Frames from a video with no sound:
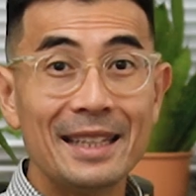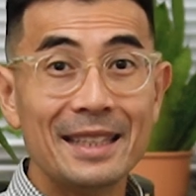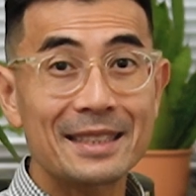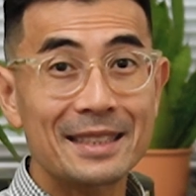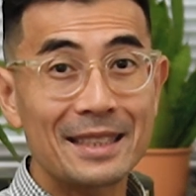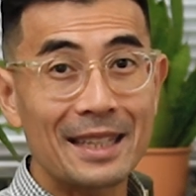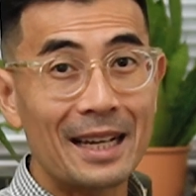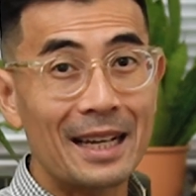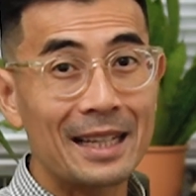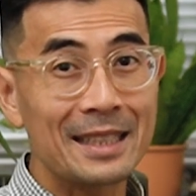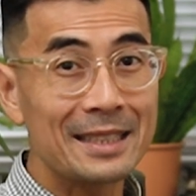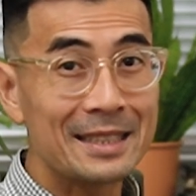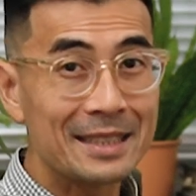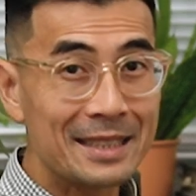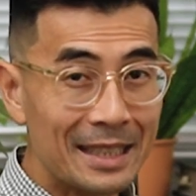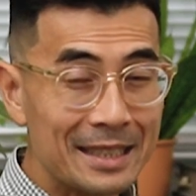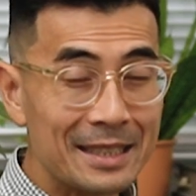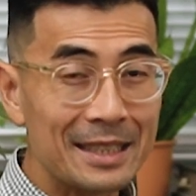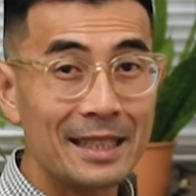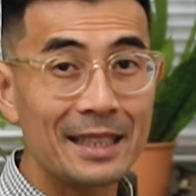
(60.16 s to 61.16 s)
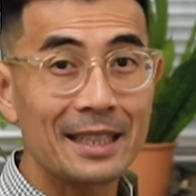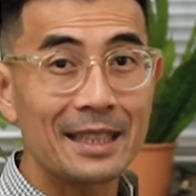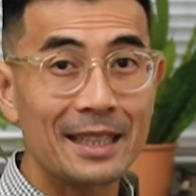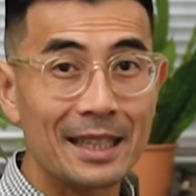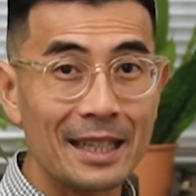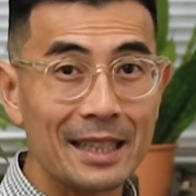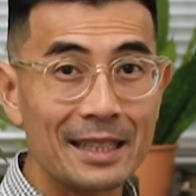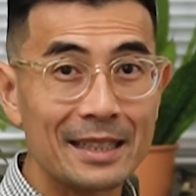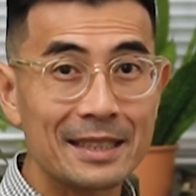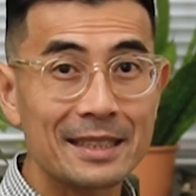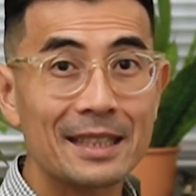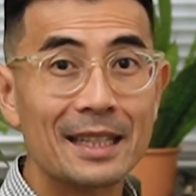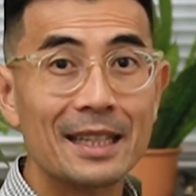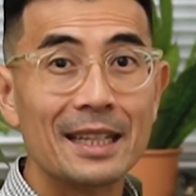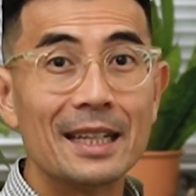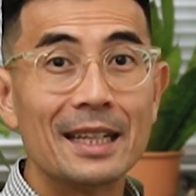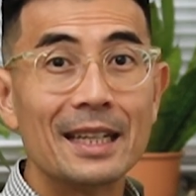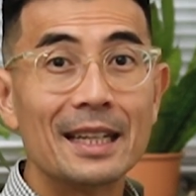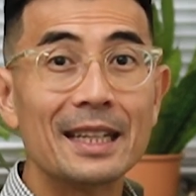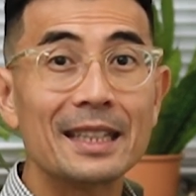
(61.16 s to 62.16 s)
this unsettling case,
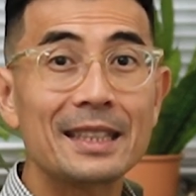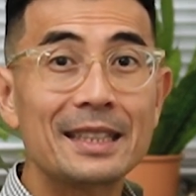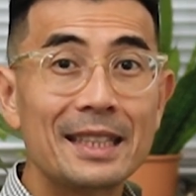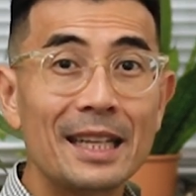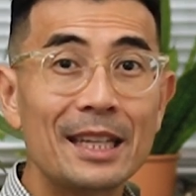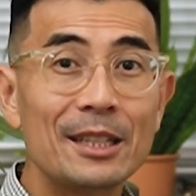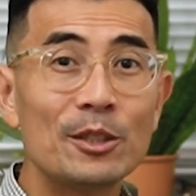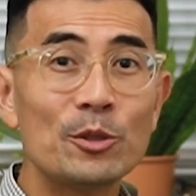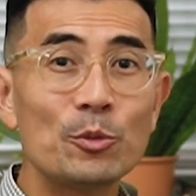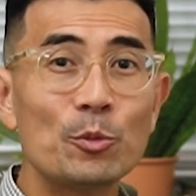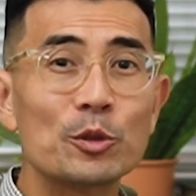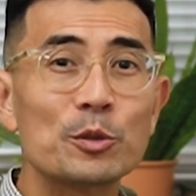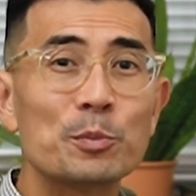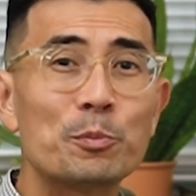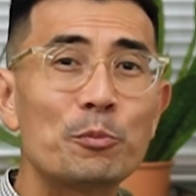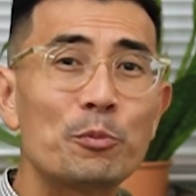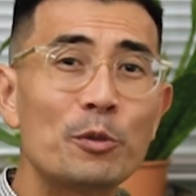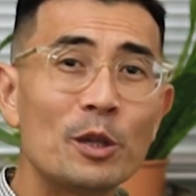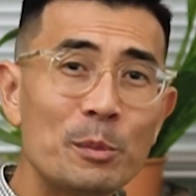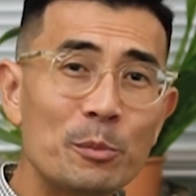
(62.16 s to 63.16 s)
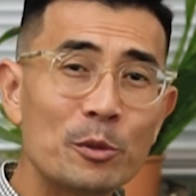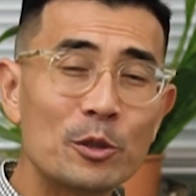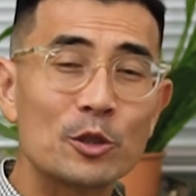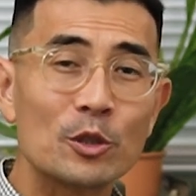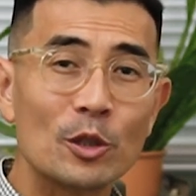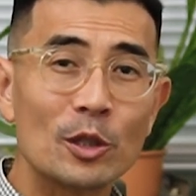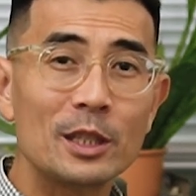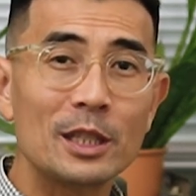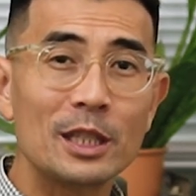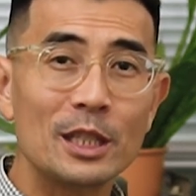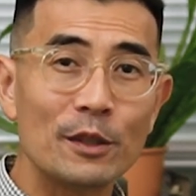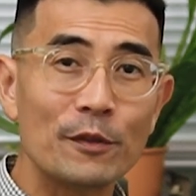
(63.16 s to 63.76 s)
a tenant was prematurely